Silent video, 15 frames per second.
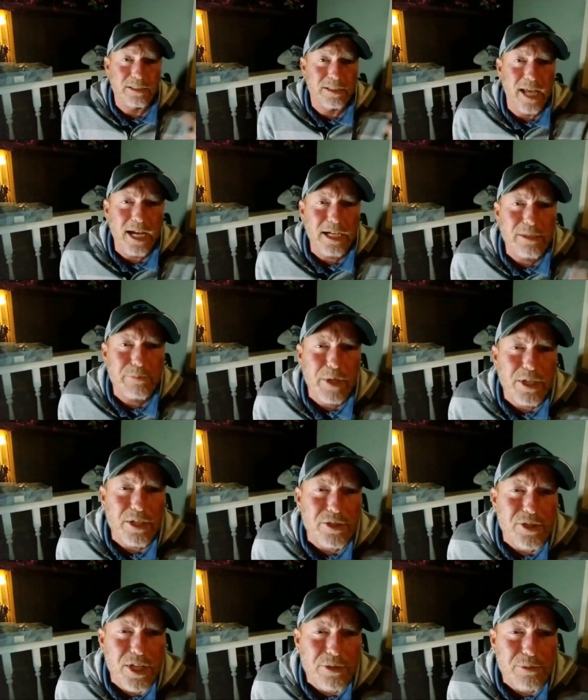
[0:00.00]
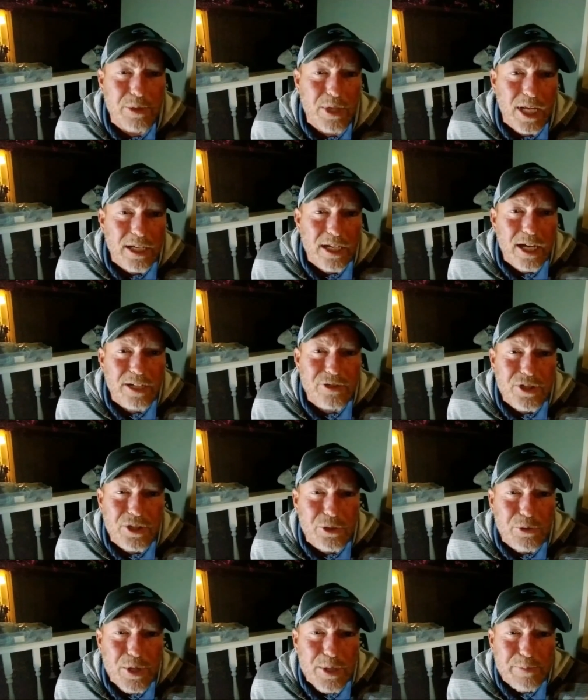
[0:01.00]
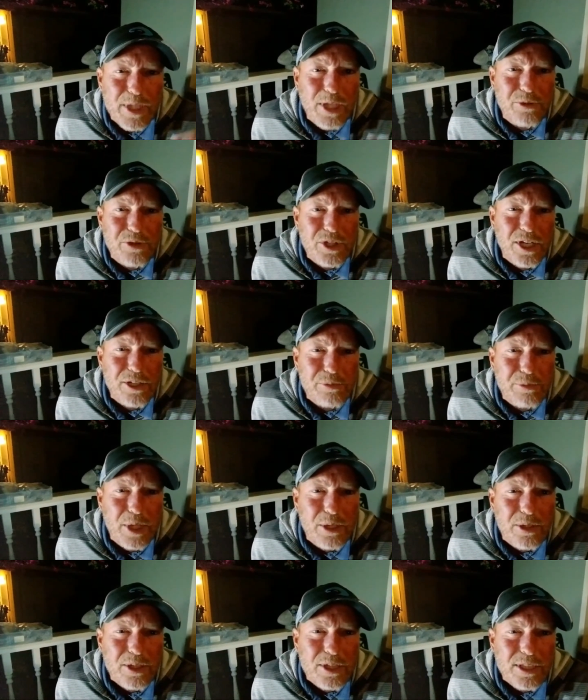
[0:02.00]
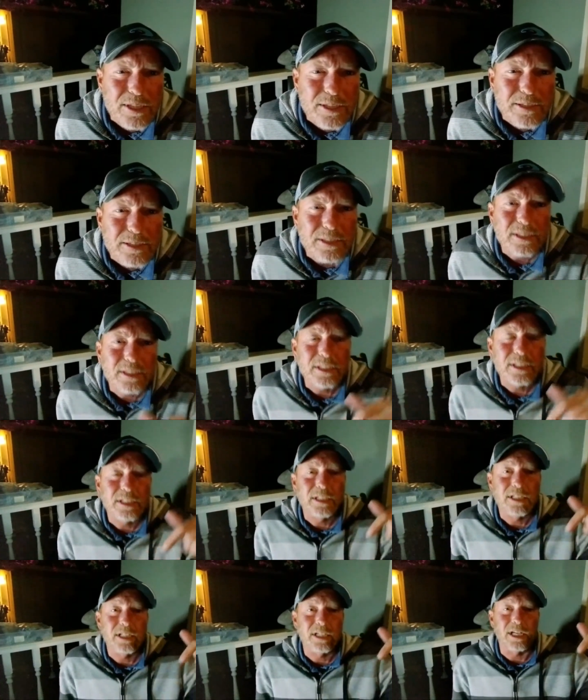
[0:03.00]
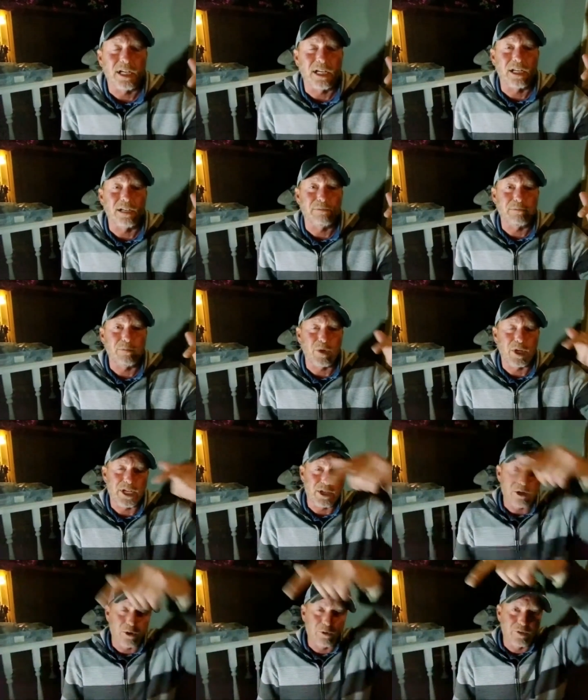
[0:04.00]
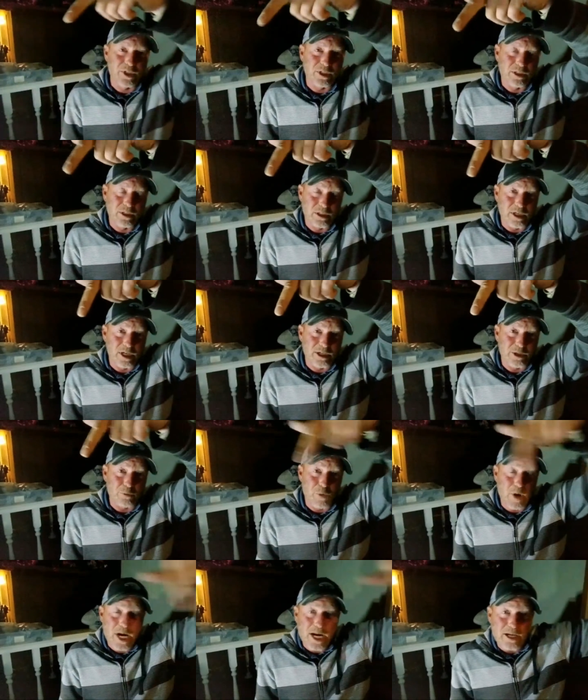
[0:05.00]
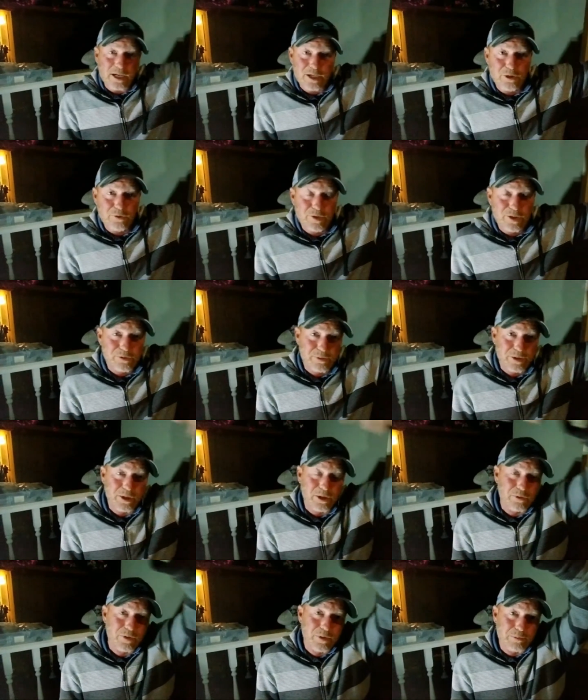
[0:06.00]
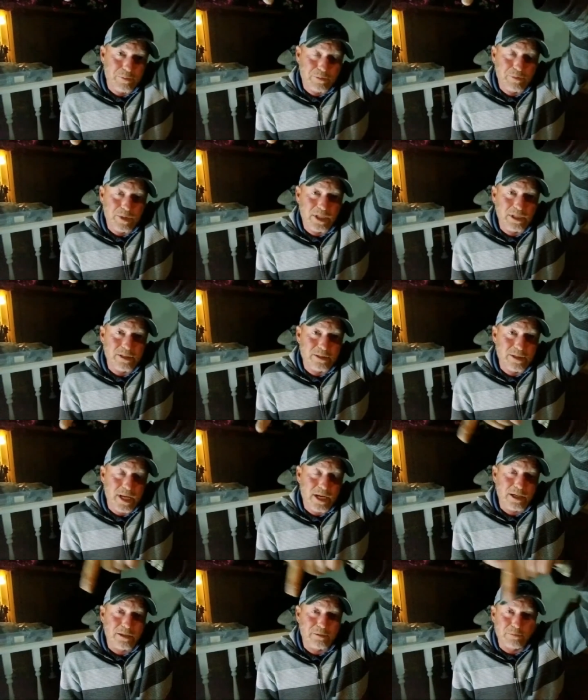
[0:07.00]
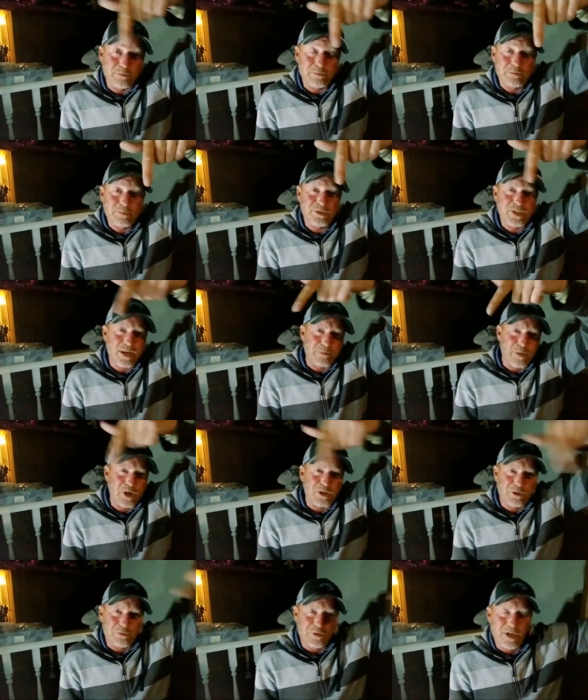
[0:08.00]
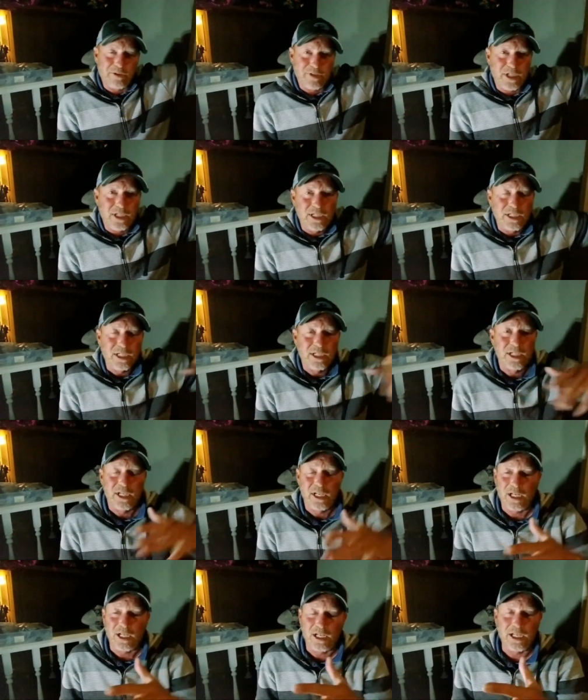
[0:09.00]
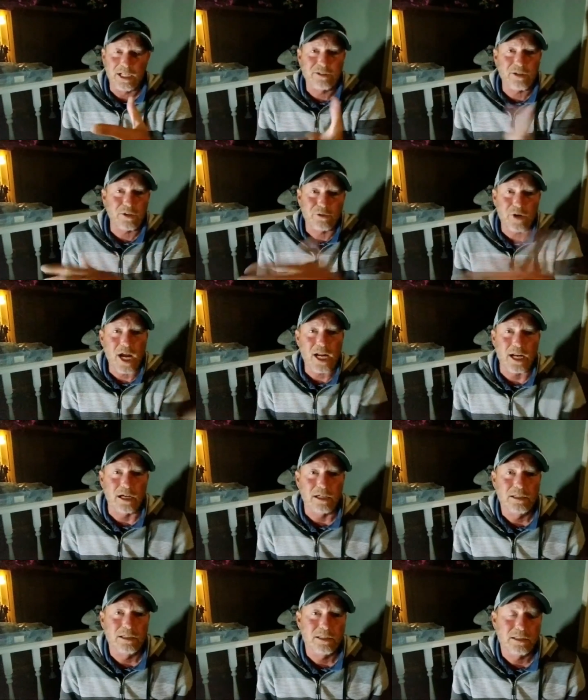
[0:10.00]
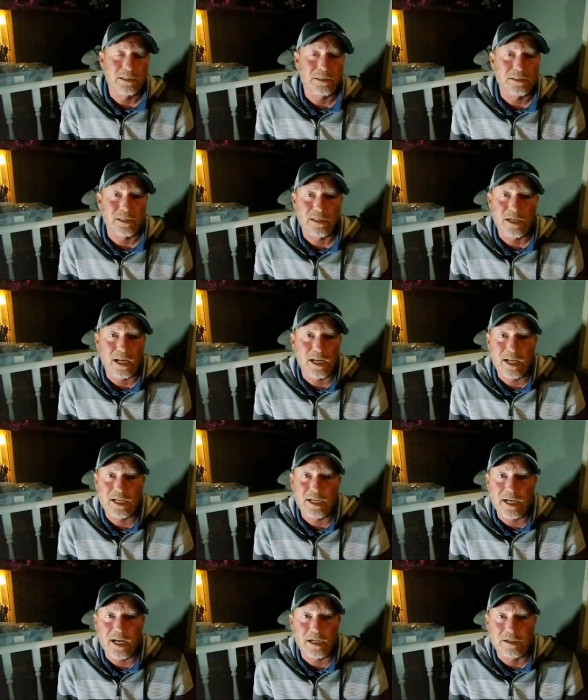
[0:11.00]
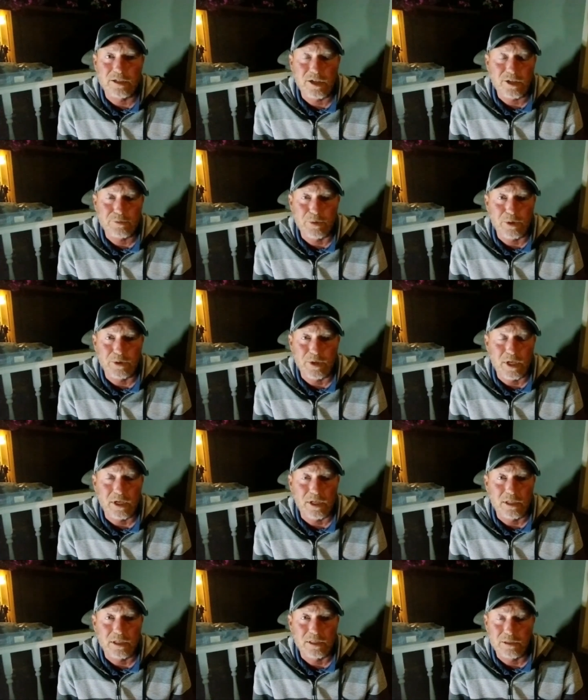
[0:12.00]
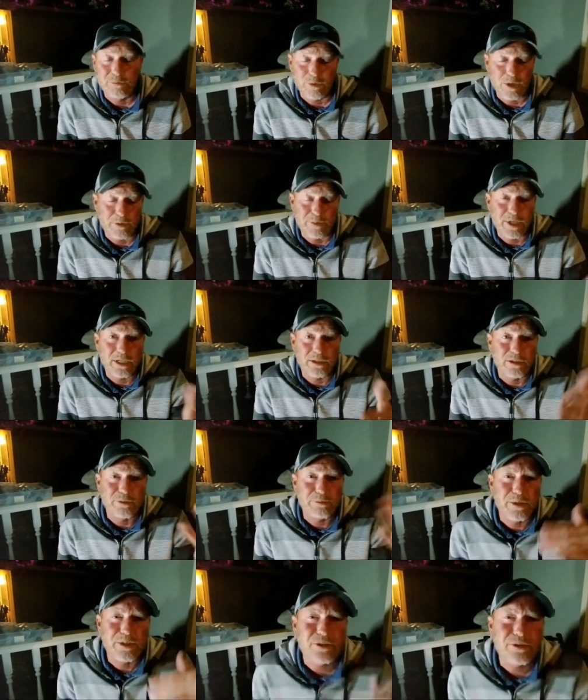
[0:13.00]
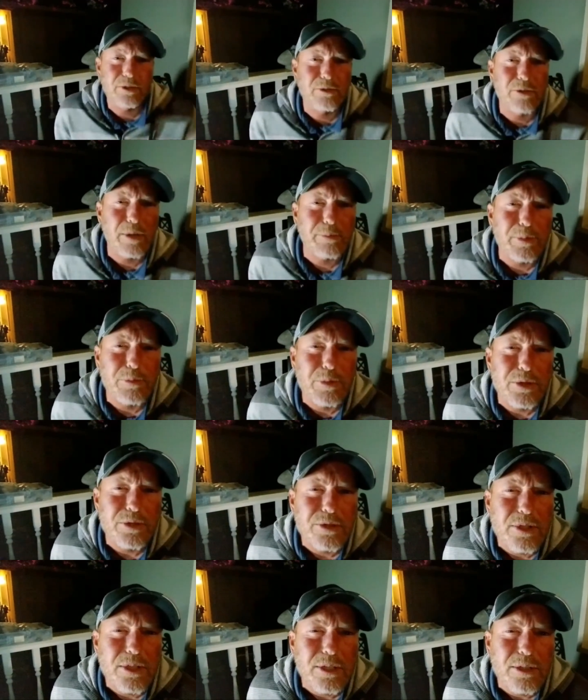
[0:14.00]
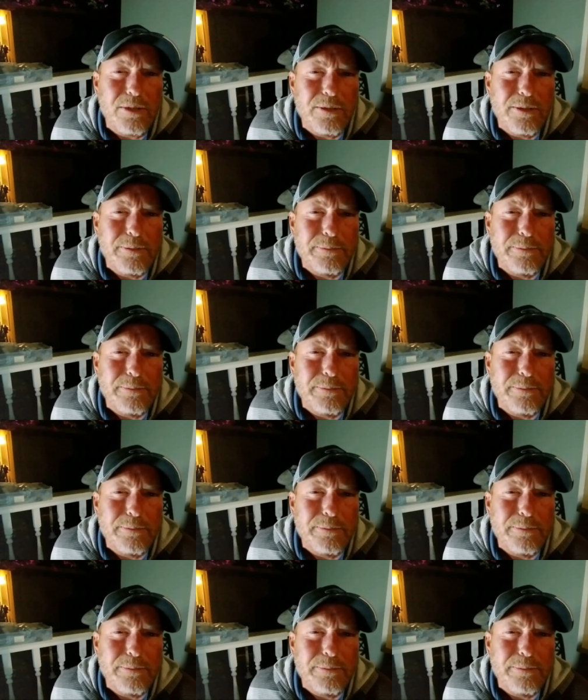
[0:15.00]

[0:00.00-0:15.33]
that compared to Chesbro, actually the creek below Chesbro, where you go over on your way to Uvis, when you go over in San Martin or whatever, it's all dry now. So they're not letting it out of Chesbro at all. And when I've been there, it's been dropping real slow.